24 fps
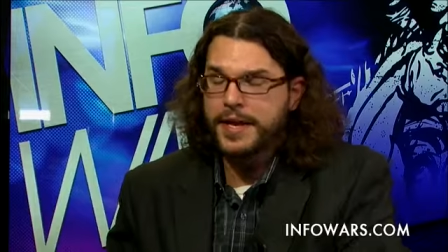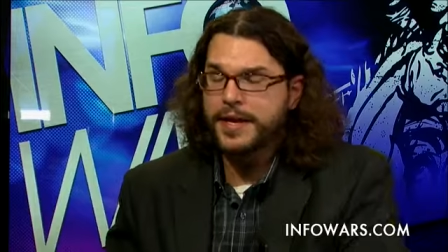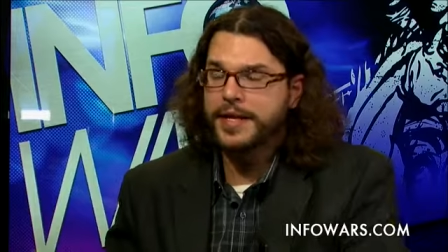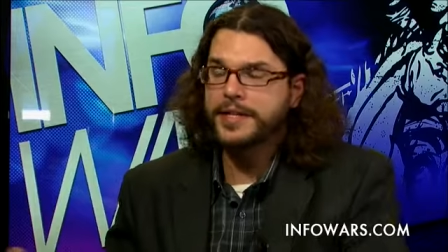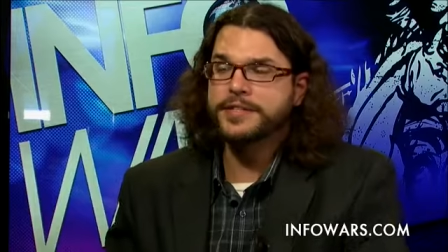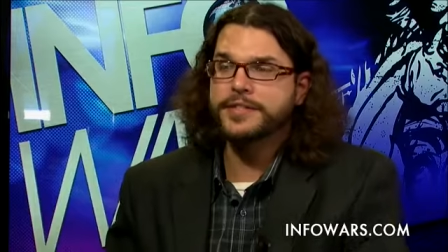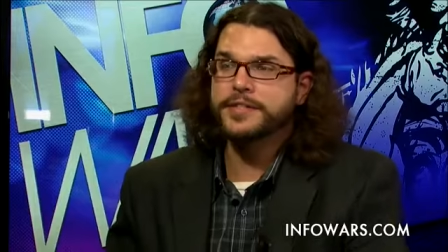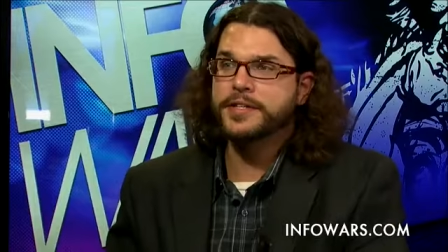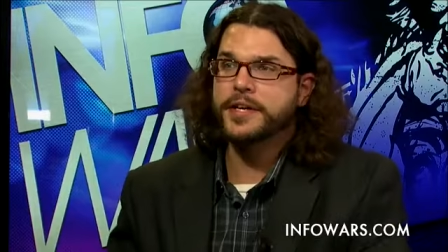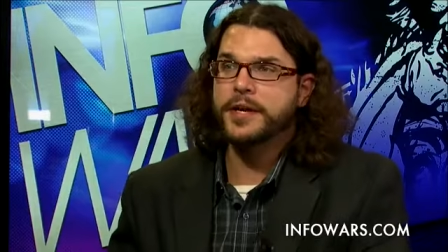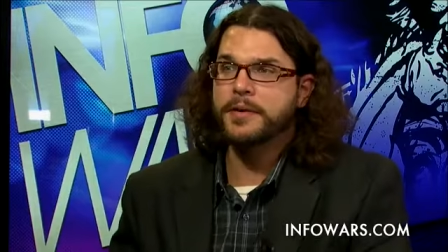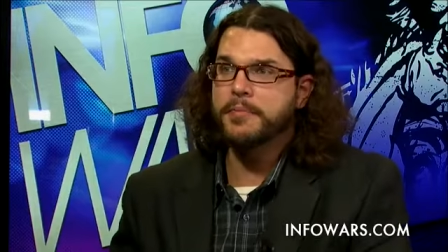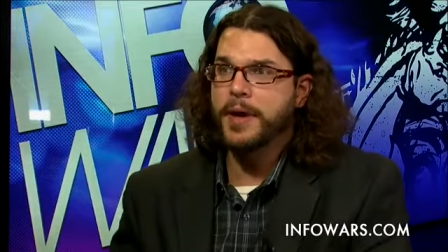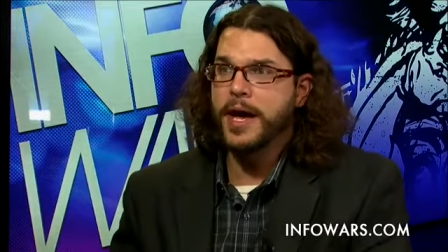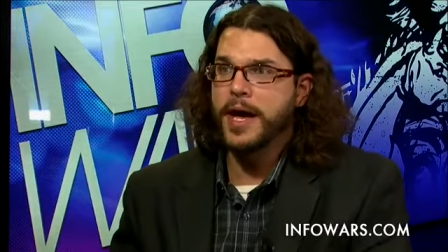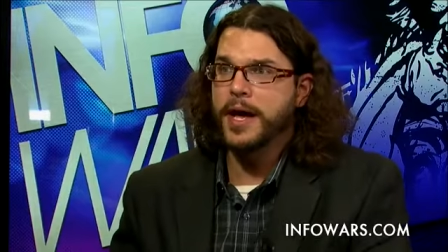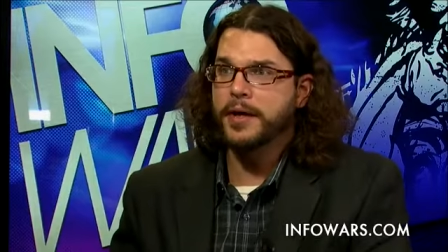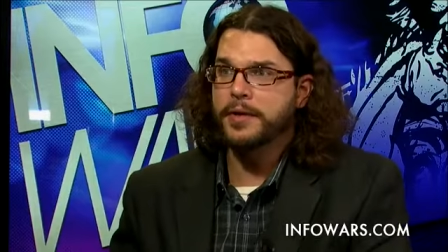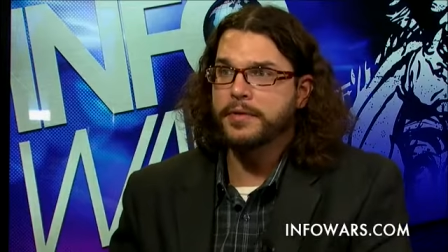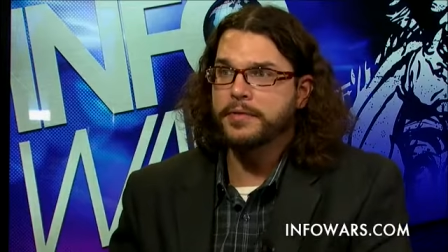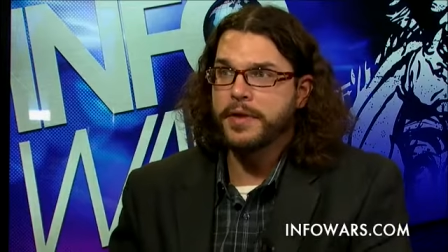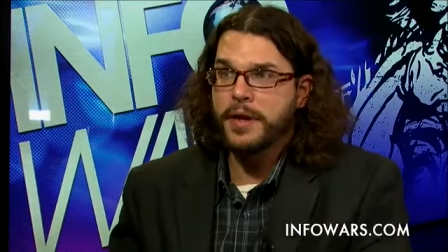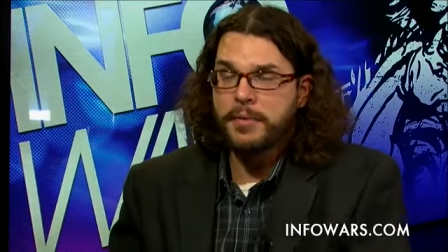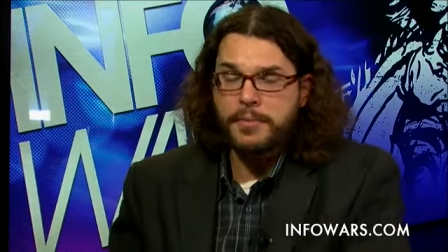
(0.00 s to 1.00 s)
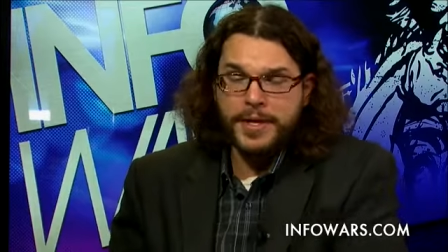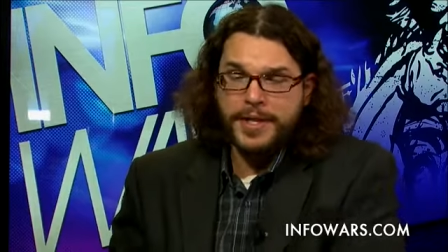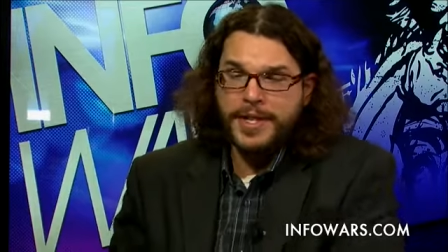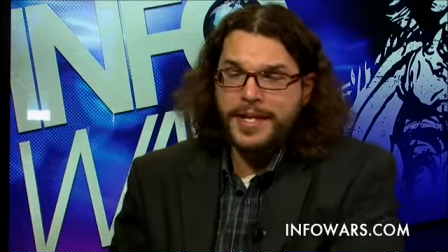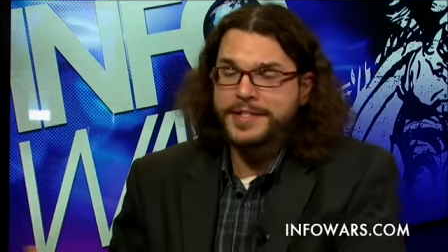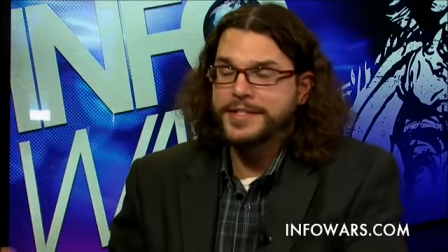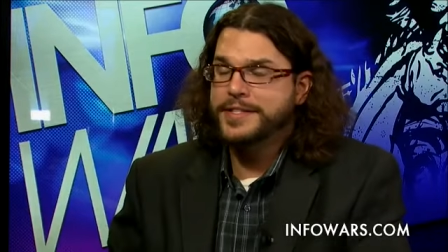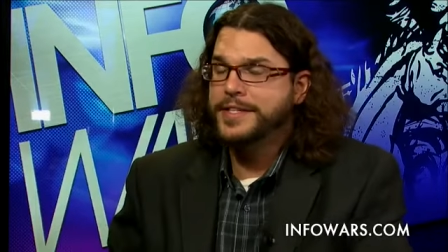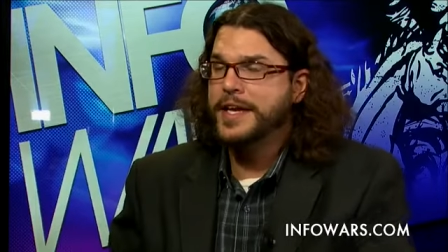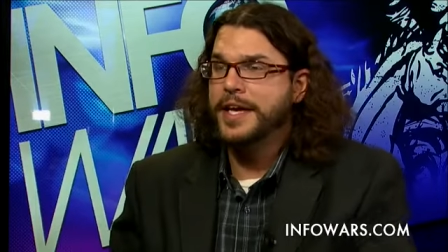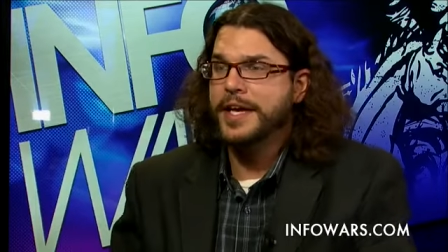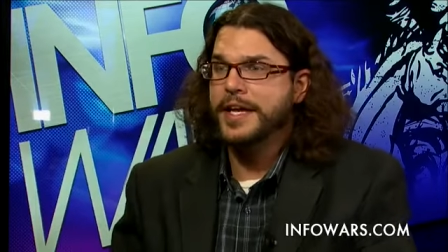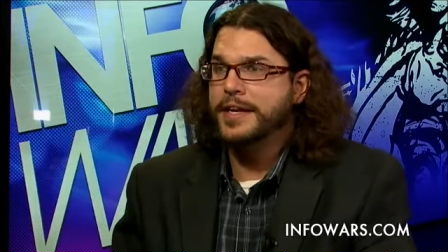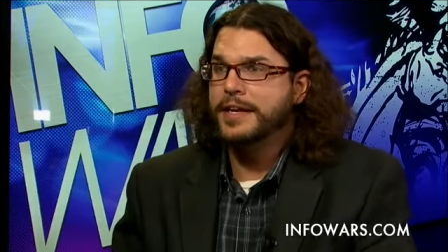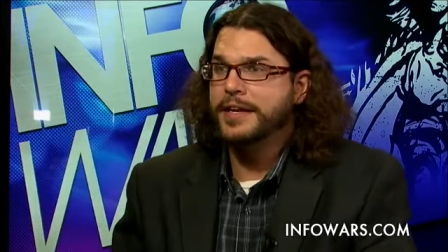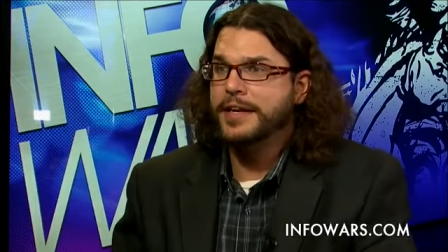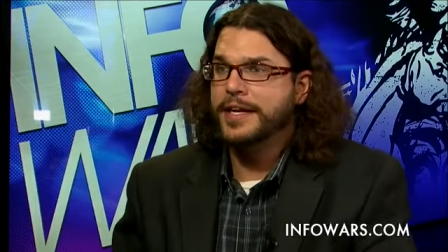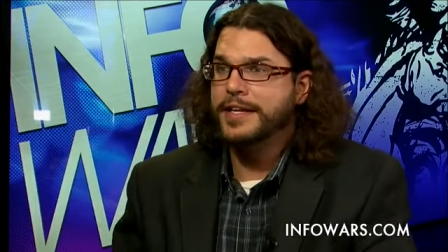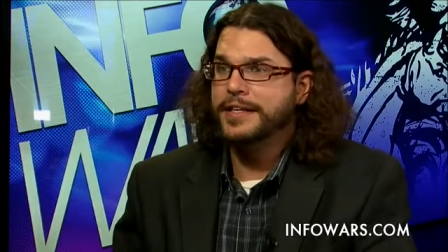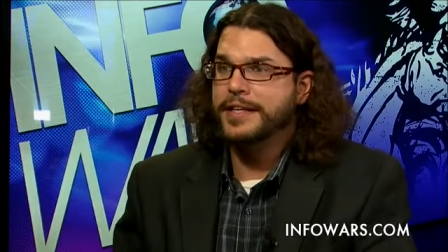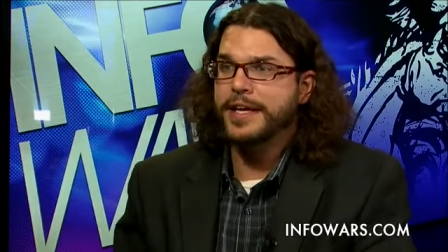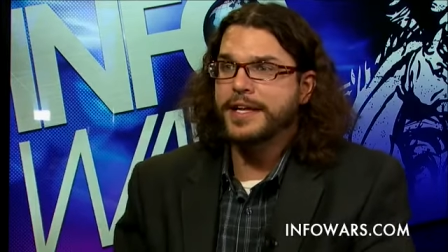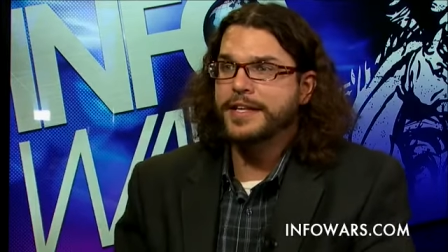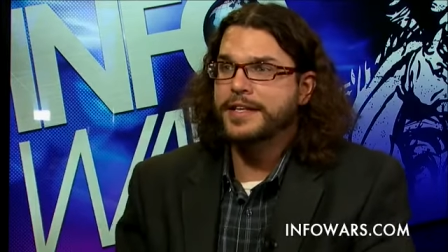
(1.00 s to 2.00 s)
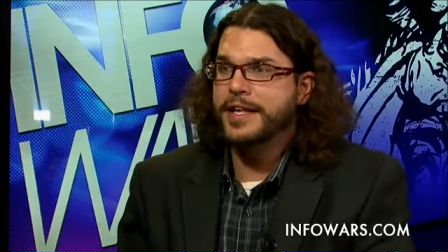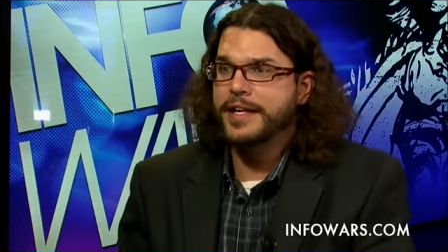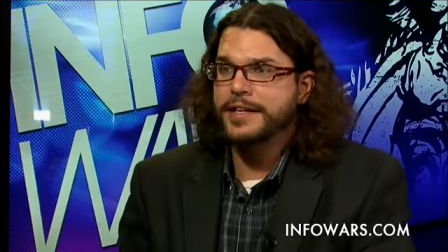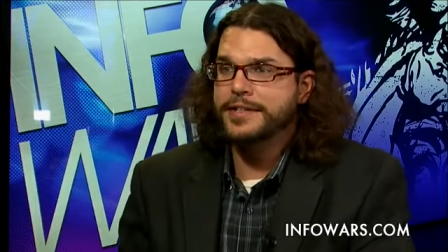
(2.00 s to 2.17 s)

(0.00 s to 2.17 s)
it needs to come out. I mean, that's it. It, it.